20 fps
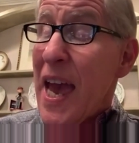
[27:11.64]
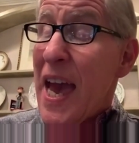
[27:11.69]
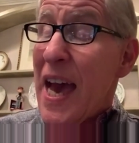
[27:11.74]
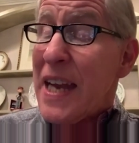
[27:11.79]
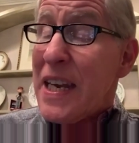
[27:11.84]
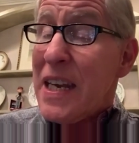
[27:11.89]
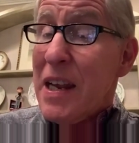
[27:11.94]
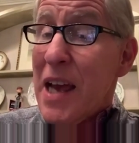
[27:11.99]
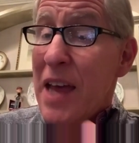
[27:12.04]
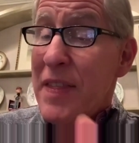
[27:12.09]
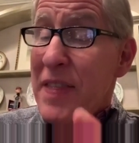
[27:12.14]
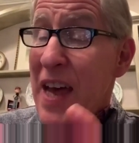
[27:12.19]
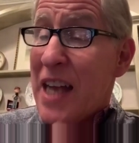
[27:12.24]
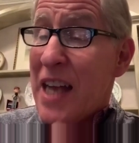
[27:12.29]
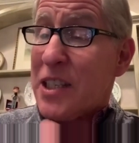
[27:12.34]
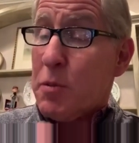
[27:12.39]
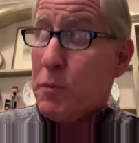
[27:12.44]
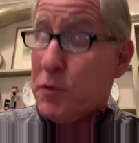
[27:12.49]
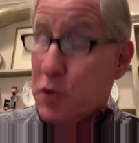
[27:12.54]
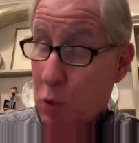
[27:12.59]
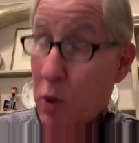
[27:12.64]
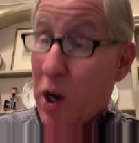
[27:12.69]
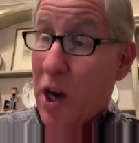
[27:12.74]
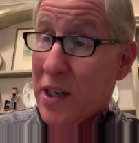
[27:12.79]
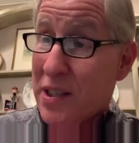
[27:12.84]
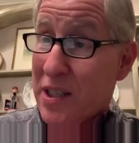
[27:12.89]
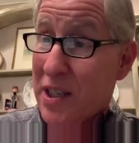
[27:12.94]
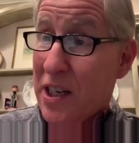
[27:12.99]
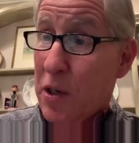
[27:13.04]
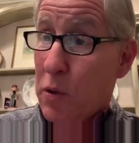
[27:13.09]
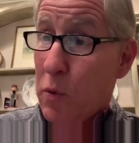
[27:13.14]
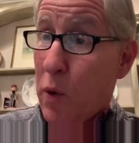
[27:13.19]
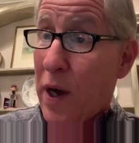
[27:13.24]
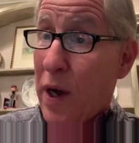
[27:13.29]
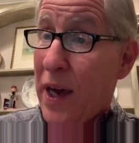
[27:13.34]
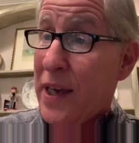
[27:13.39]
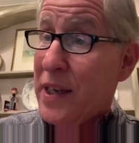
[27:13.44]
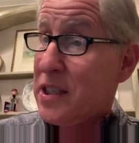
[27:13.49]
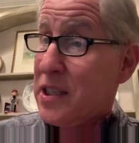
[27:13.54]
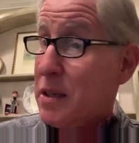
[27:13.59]
And that's to us
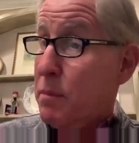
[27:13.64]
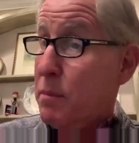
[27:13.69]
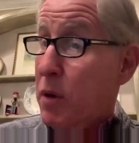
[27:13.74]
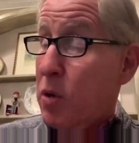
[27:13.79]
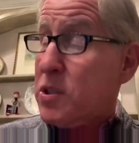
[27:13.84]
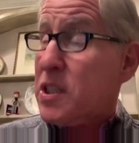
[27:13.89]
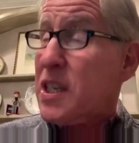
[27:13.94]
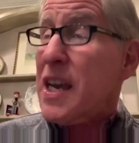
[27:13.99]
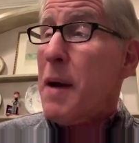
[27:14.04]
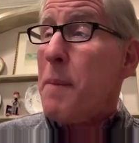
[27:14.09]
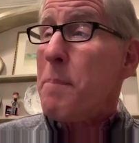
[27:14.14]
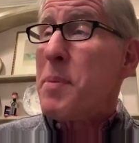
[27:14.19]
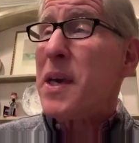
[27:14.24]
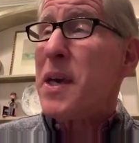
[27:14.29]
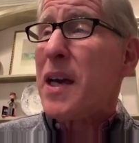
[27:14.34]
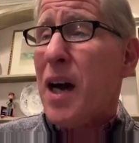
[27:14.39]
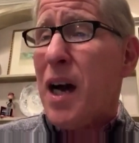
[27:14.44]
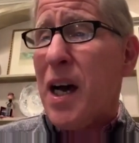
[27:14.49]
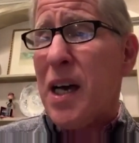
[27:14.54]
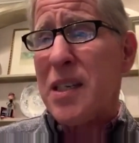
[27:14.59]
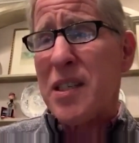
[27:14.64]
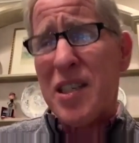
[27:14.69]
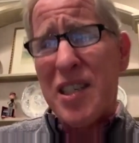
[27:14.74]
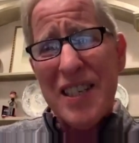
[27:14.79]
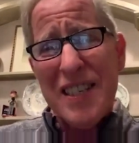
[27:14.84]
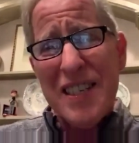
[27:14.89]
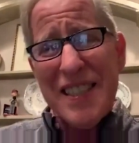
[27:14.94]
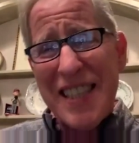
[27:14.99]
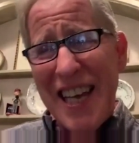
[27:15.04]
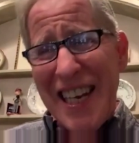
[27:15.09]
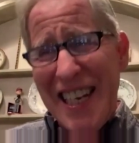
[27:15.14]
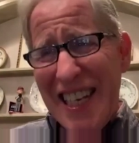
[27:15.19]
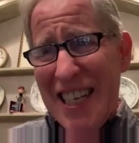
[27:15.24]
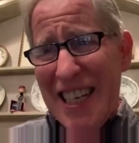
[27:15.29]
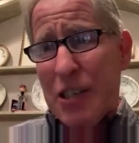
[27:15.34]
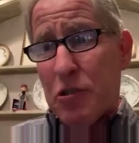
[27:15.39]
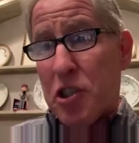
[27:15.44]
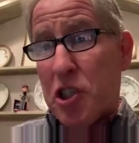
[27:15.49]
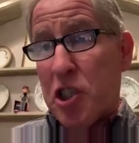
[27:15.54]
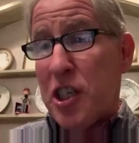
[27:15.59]
anyway. It's the most, because that
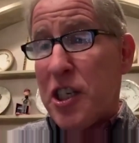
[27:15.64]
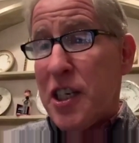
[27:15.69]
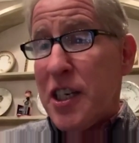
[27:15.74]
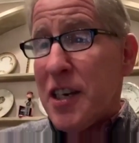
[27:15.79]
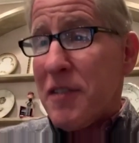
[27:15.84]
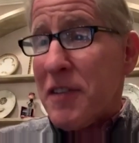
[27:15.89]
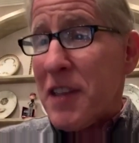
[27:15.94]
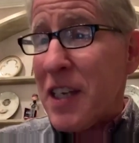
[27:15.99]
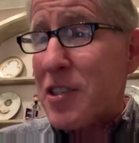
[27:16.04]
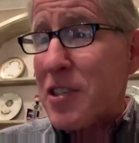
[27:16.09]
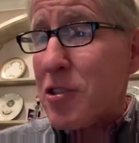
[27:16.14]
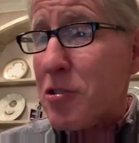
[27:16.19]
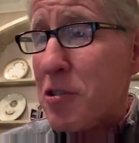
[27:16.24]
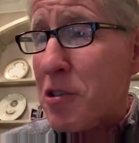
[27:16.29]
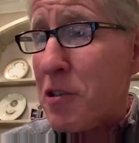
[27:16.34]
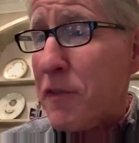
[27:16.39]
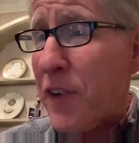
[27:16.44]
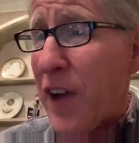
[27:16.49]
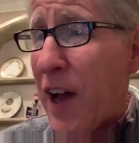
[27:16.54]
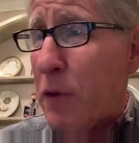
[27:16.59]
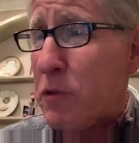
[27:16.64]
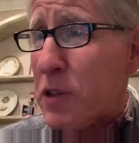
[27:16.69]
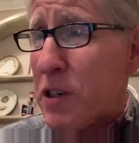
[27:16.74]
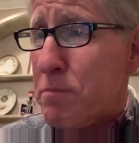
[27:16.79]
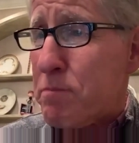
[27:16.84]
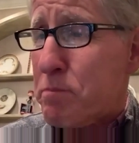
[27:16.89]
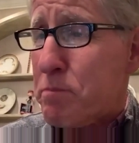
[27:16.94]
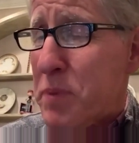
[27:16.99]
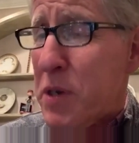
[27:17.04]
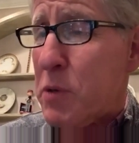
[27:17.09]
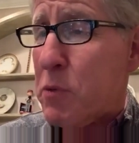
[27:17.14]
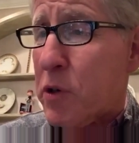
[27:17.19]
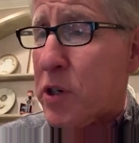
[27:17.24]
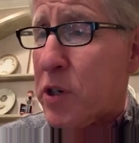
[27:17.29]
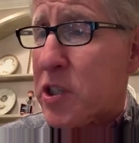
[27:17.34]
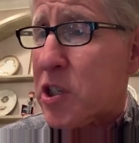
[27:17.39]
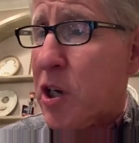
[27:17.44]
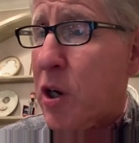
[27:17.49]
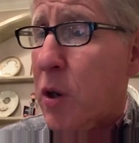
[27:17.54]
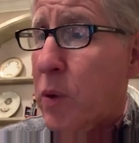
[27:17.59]
energy, that sort of, I want to be where
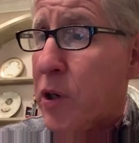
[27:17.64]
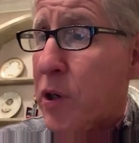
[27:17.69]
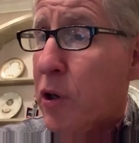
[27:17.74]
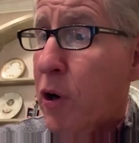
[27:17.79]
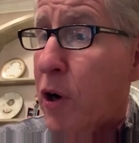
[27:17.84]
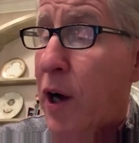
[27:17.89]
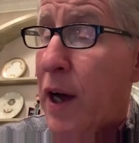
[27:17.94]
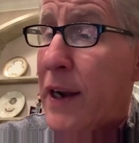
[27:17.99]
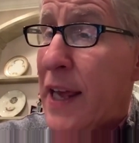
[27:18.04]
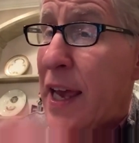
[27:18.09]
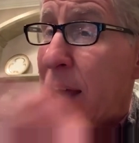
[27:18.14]
it's going on.